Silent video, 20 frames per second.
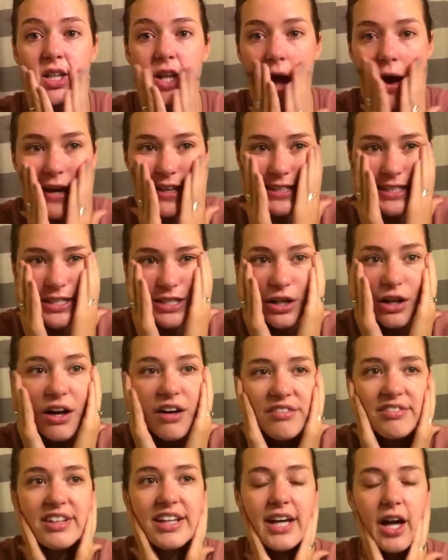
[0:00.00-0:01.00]
Now I still
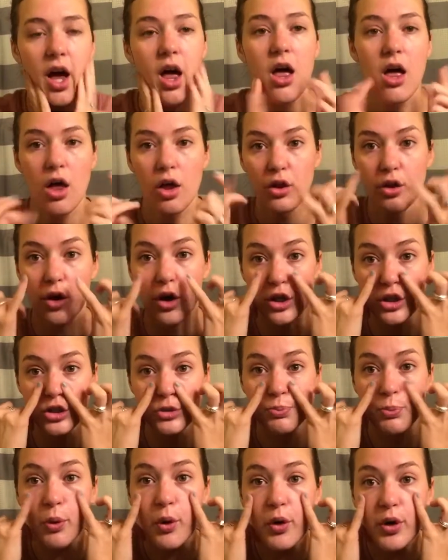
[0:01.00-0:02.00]
have like large
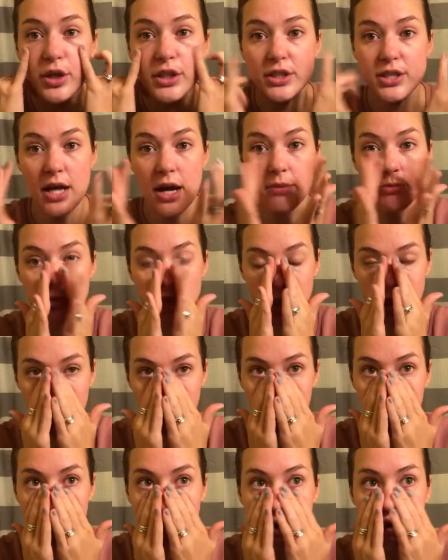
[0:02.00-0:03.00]
pores that I'm trying to
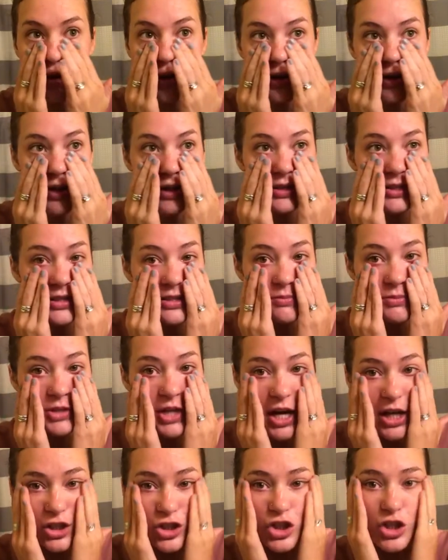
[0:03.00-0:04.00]
work on and some
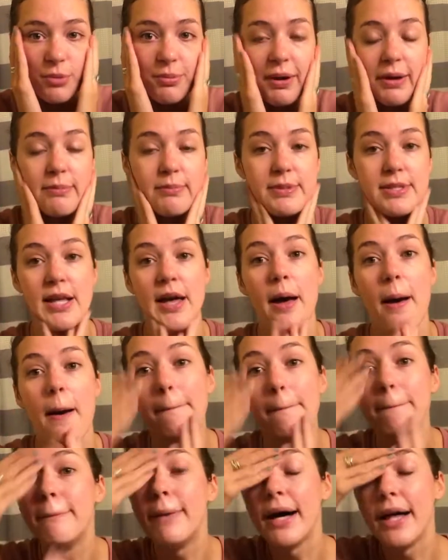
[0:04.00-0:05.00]
texture bumps,
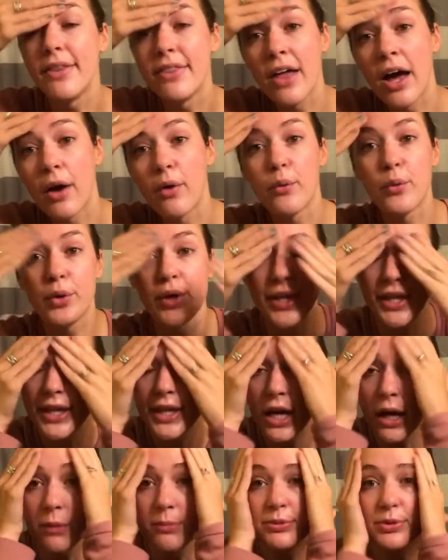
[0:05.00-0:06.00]
but that really
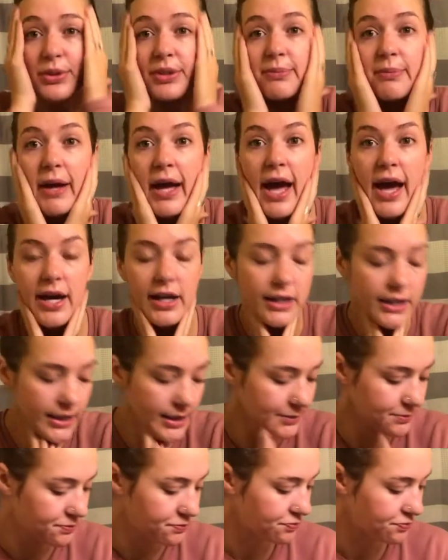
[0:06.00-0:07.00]
helped with my acne.